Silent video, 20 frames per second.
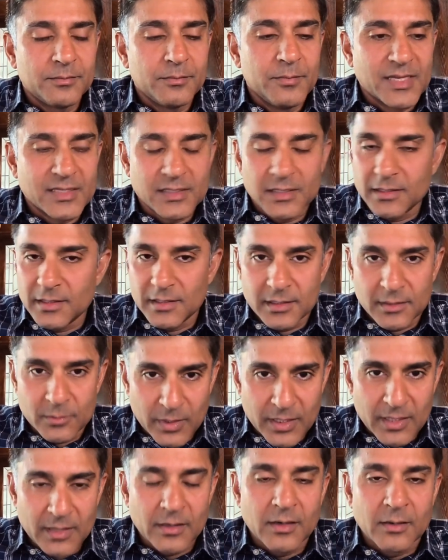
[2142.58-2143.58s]
businesses
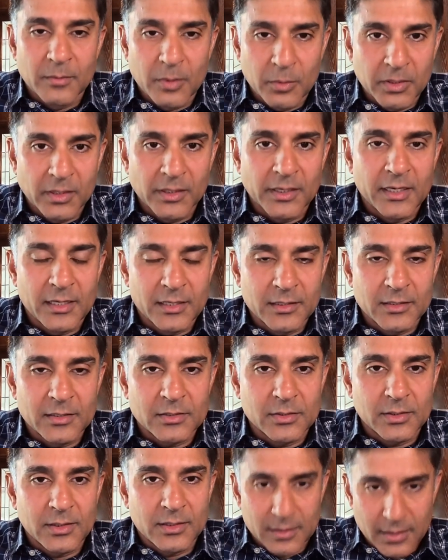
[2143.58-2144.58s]
within our mobility
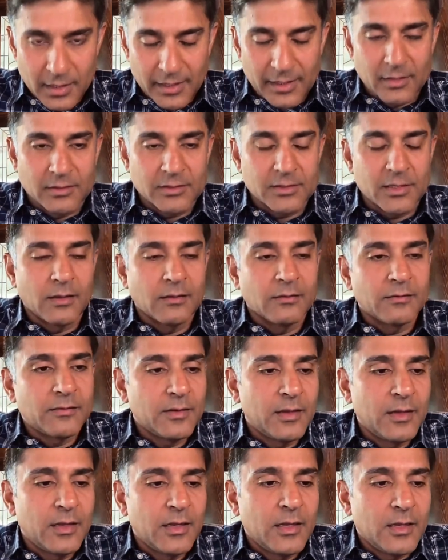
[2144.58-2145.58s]
industry, like
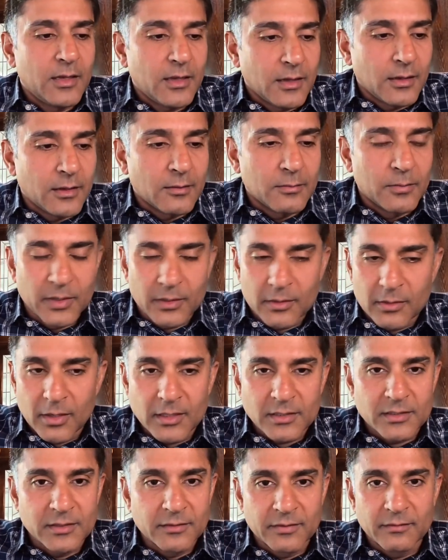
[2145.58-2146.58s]
yourself. But
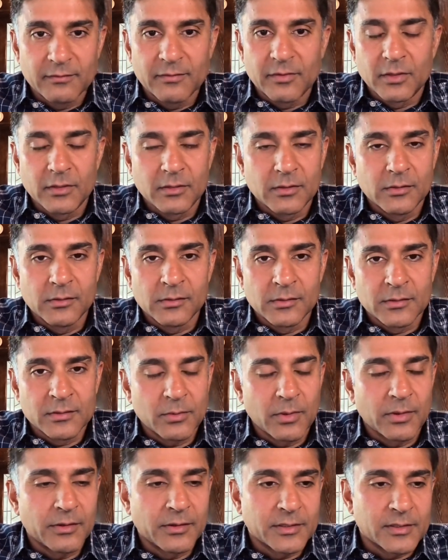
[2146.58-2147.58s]
across different verticals,
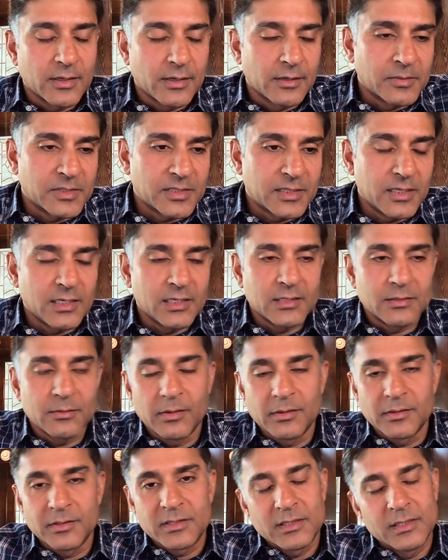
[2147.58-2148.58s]
whether it's RMCs,
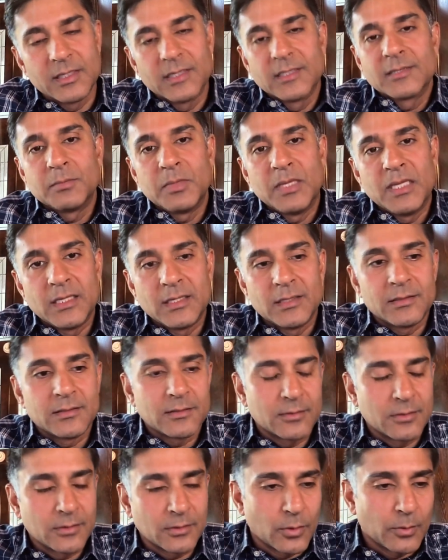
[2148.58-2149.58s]
whether it's
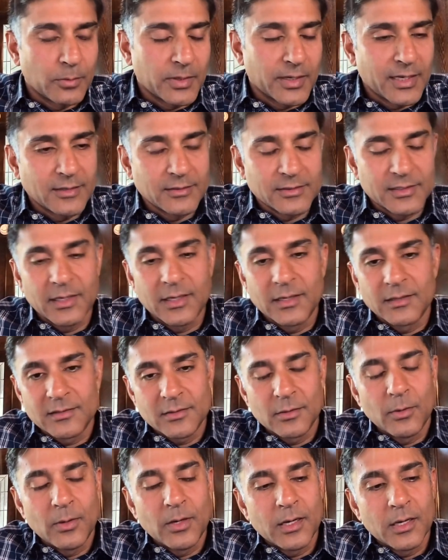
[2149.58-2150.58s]
DSPs or corporate housing and
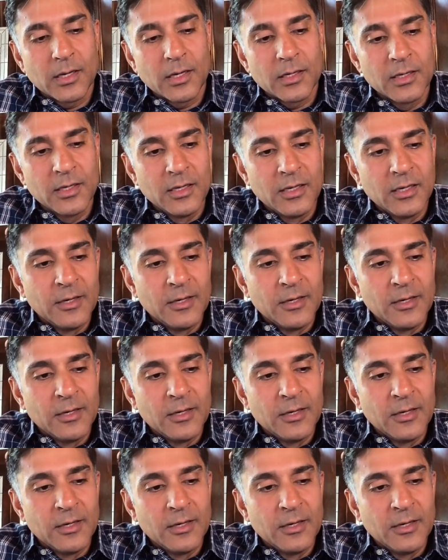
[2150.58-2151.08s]
so on.